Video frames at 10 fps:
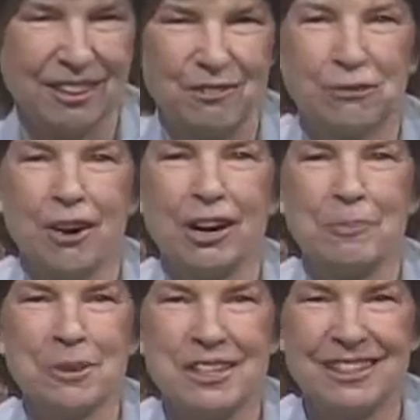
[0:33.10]

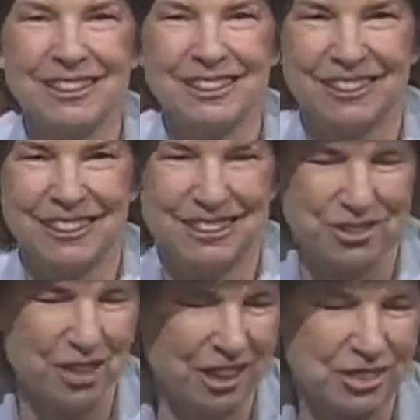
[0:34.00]
farming.
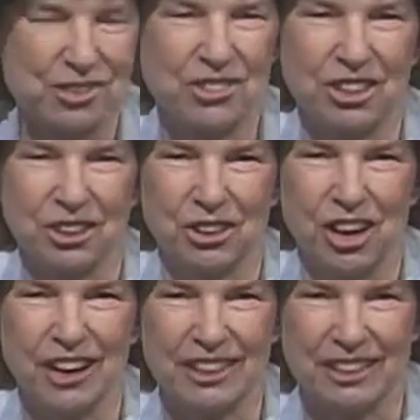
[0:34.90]
It's not just a
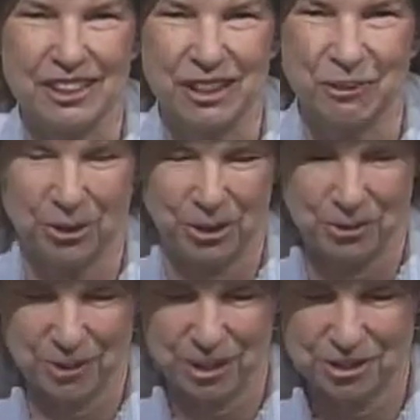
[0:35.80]
garden that we're
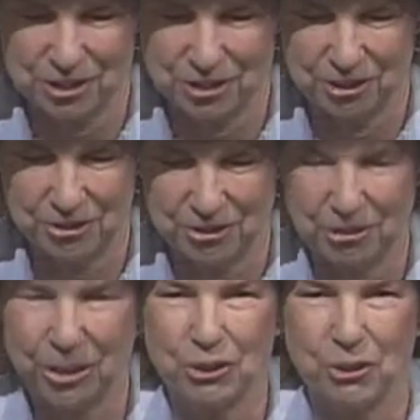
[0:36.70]
going to.
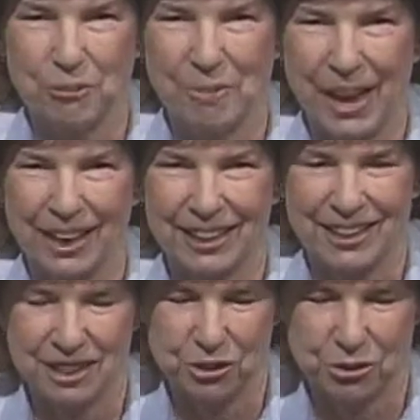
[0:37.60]
We're going back
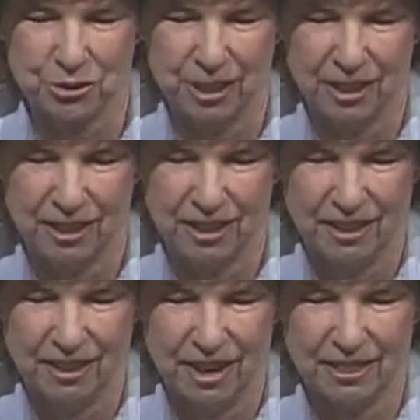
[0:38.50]
in history.
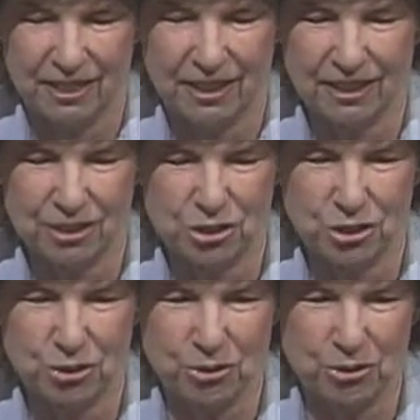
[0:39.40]
I think this
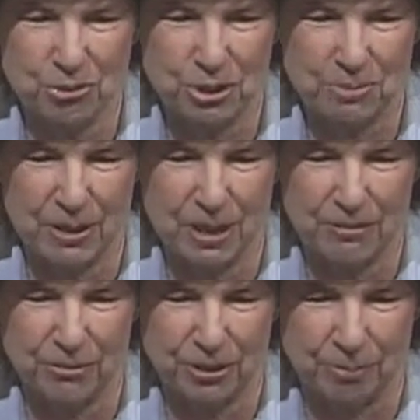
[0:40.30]
tool was
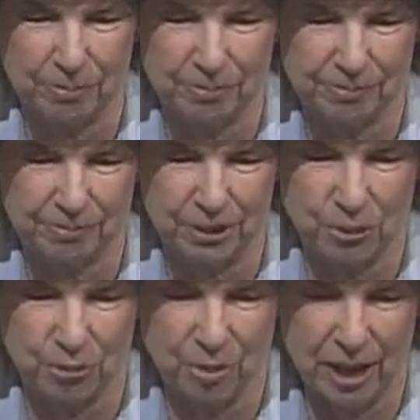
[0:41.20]
made from,
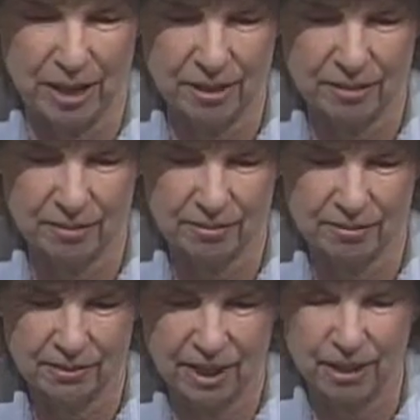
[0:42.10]
well,
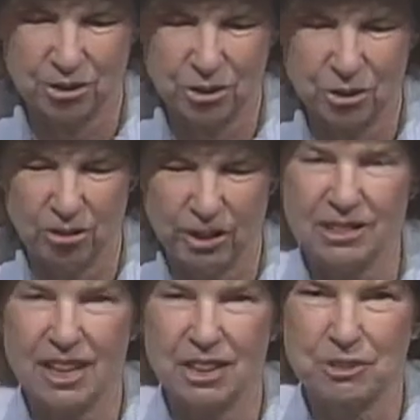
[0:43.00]
I don't know.
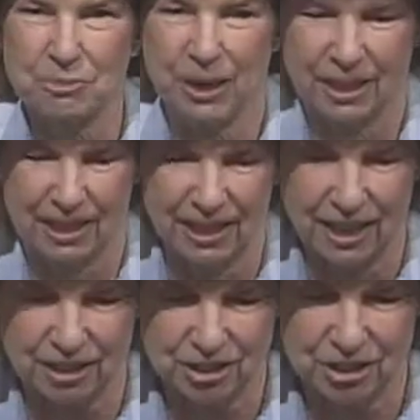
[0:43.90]
Let's ask my
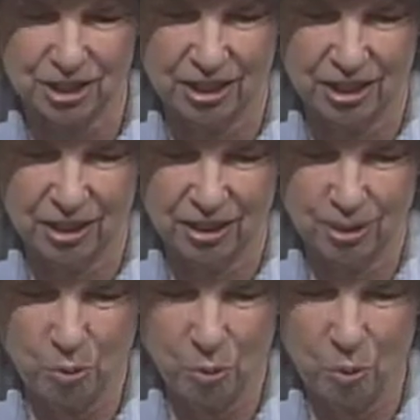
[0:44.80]
guest.
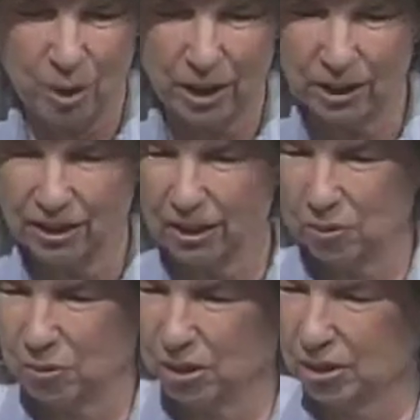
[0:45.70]
What in the
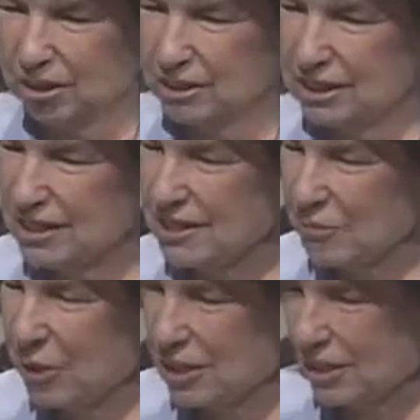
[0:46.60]
world? This
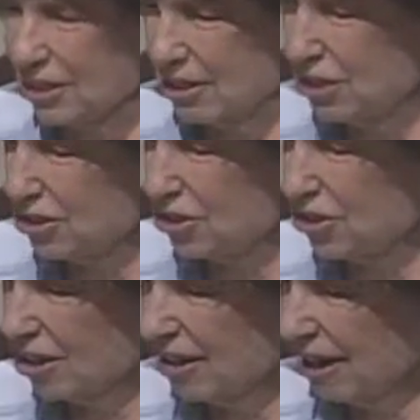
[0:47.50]
didn't
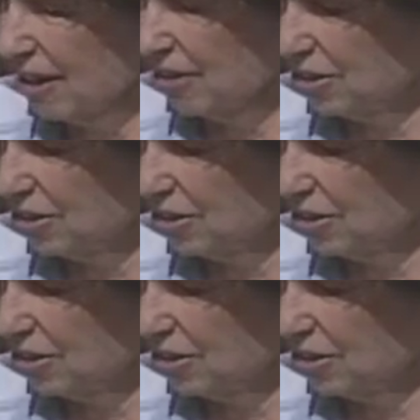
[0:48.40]
start out